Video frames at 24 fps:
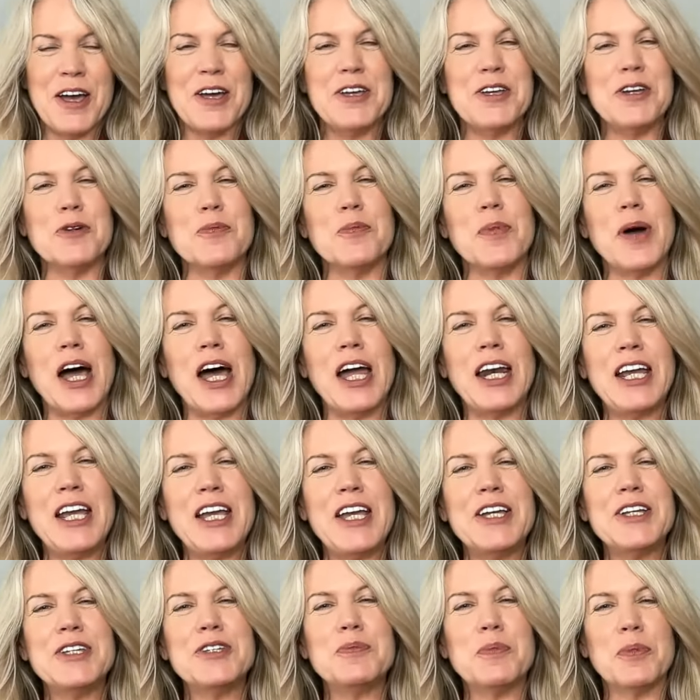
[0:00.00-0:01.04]
your
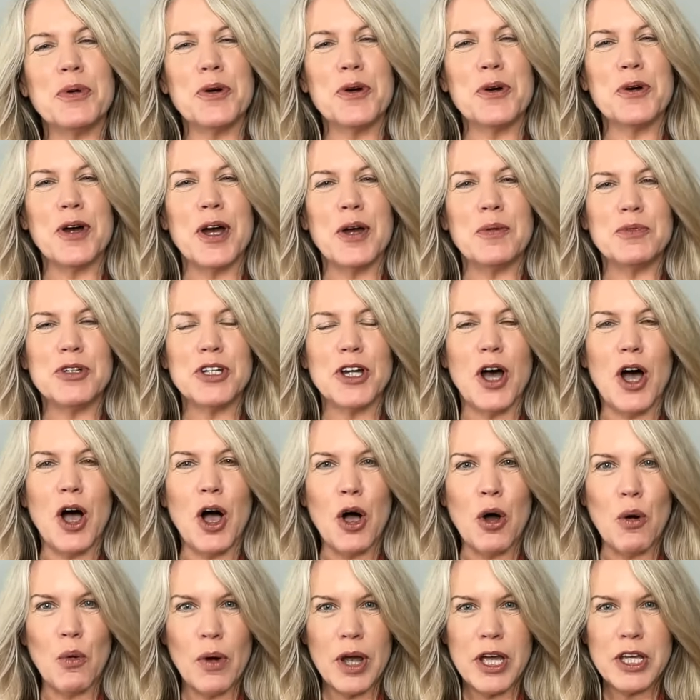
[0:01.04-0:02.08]
body is programmed to
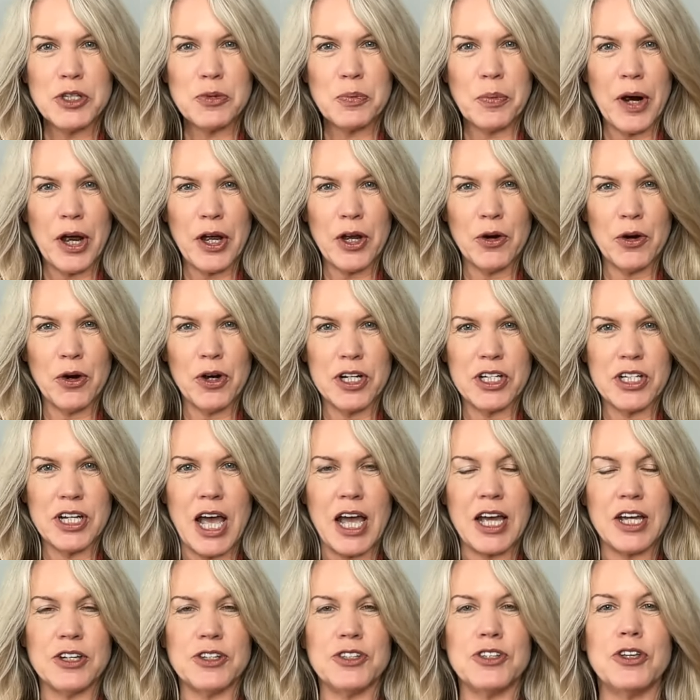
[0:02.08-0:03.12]
always
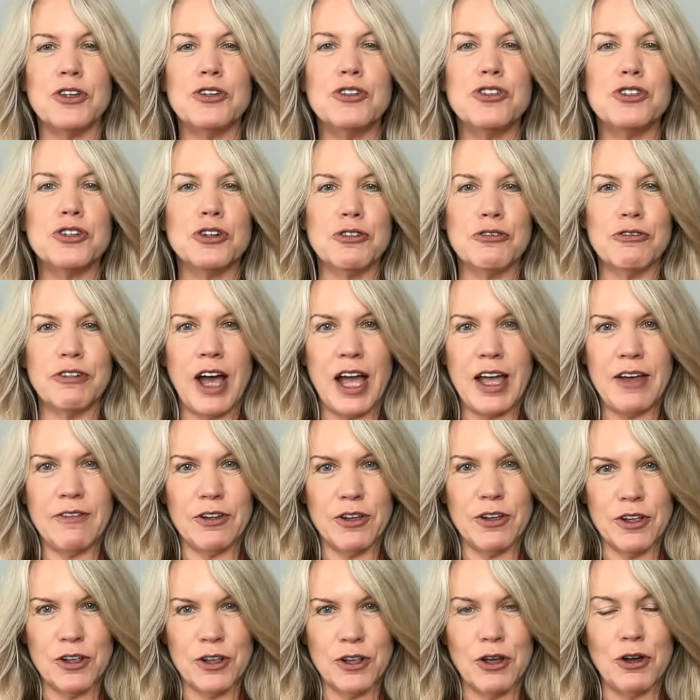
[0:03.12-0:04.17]
prioritize
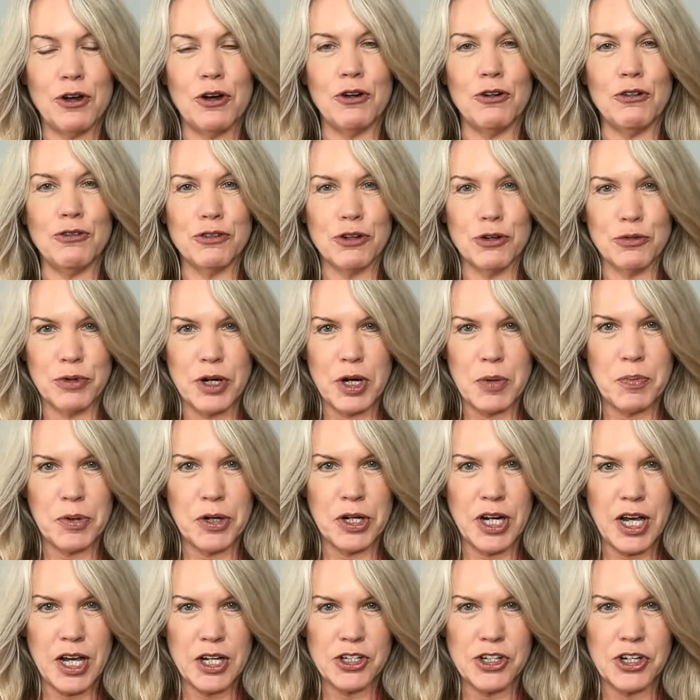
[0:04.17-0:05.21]
survival over
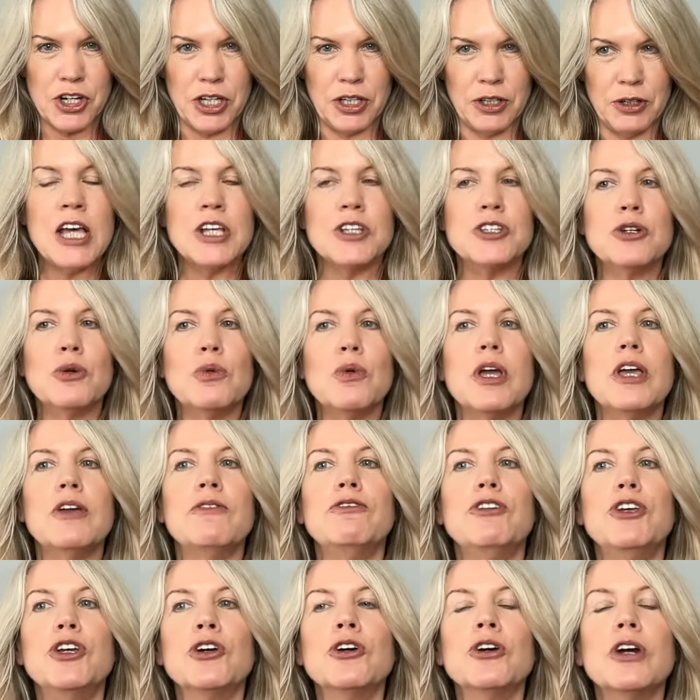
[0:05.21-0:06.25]
reproduction. So
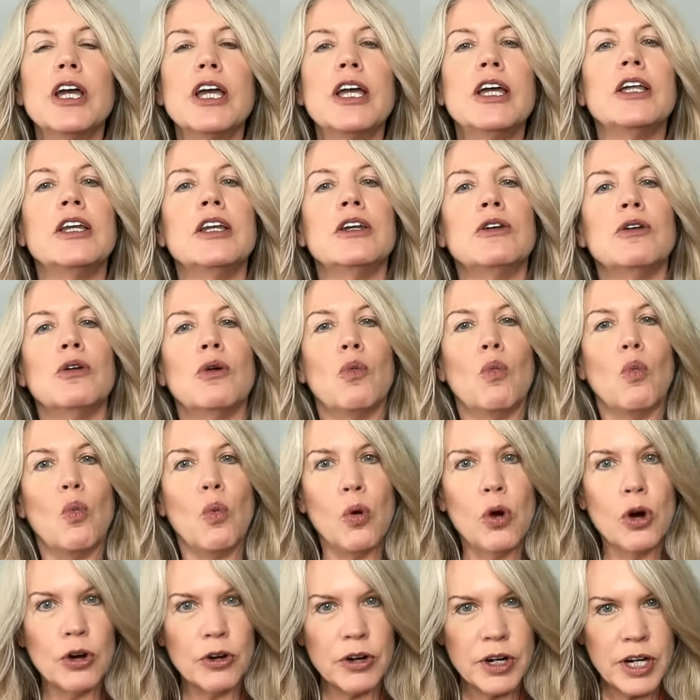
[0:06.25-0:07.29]
if you're in
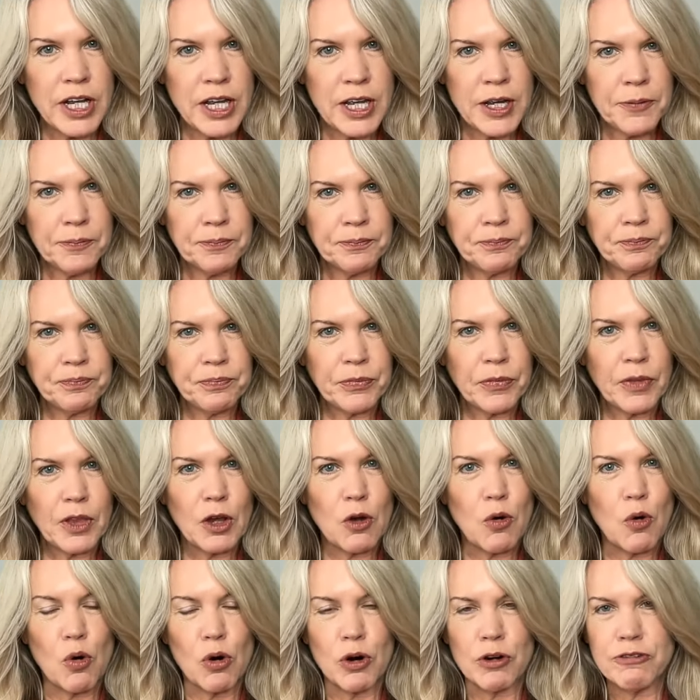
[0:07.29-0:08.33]
worry
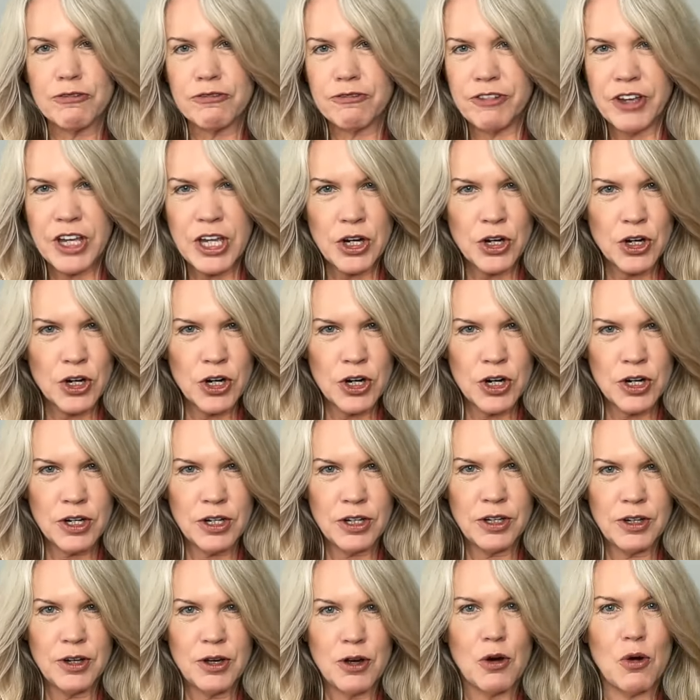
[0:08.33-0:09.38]
or fear
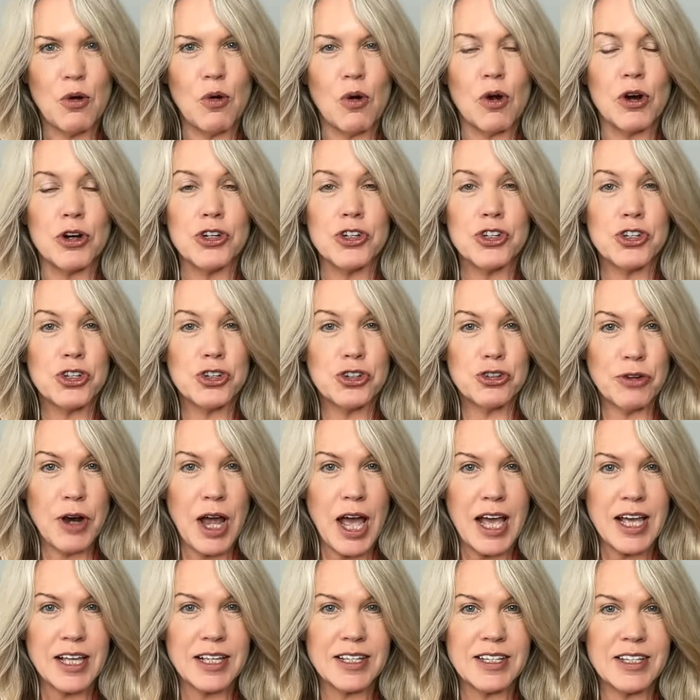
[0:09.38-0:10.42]
or
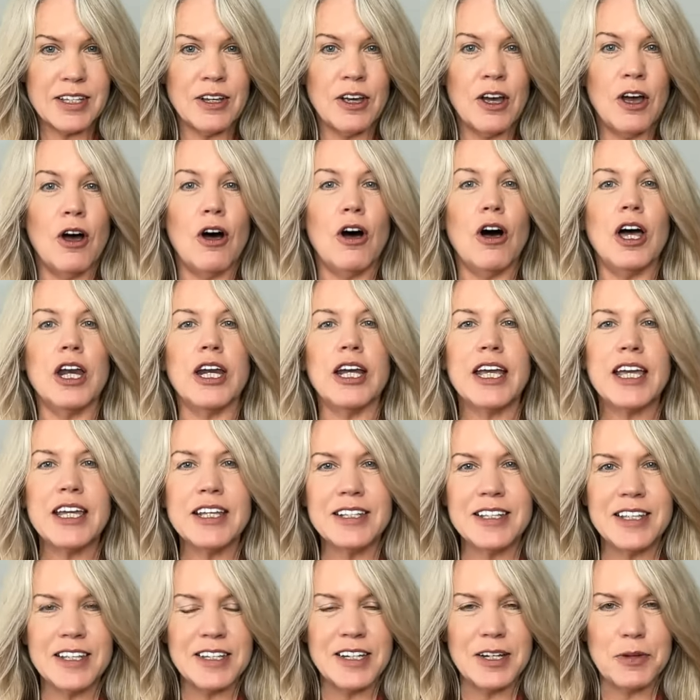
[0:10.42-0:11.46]
stress on a
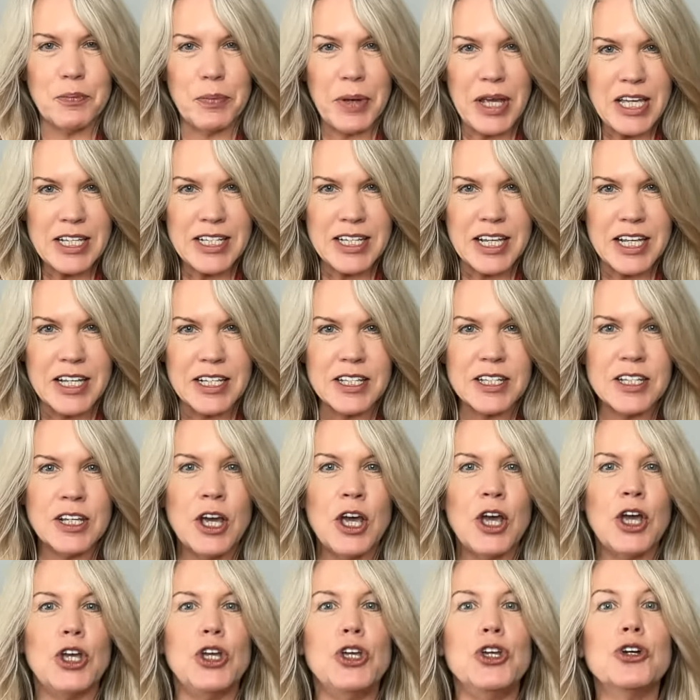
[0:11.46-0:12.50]
consistent basis,
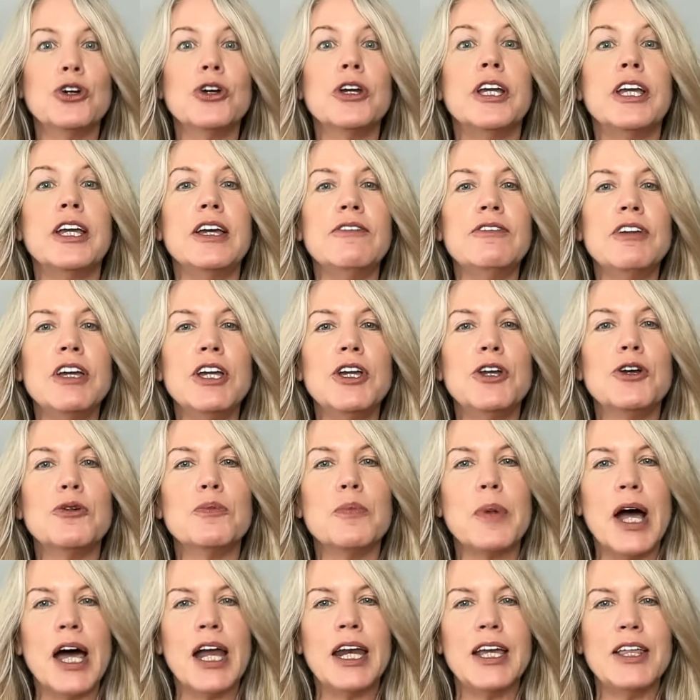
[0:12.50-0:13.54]
you're giving your
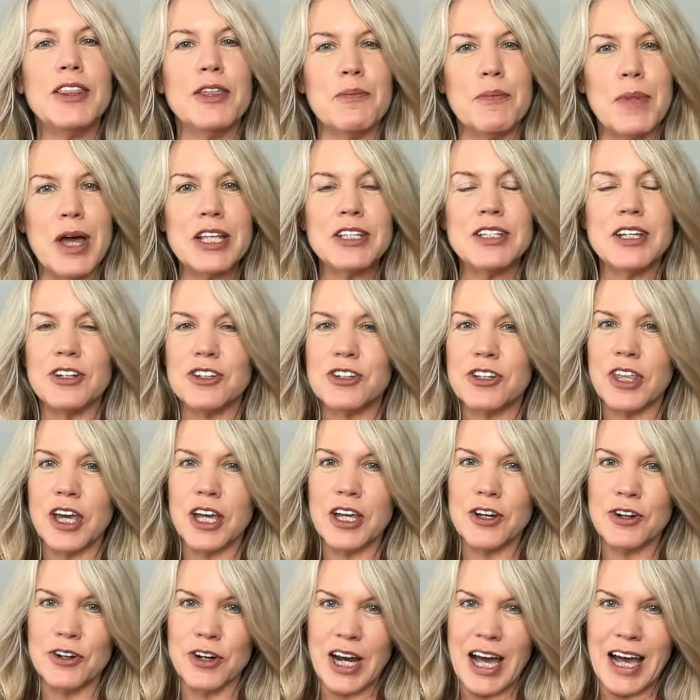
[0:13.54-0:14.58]
body the message
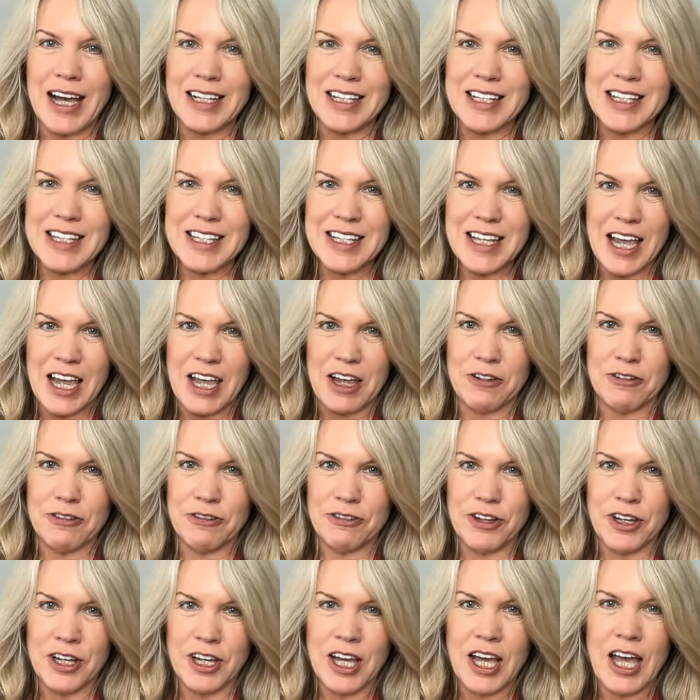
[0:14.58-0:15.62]
that you're not safe.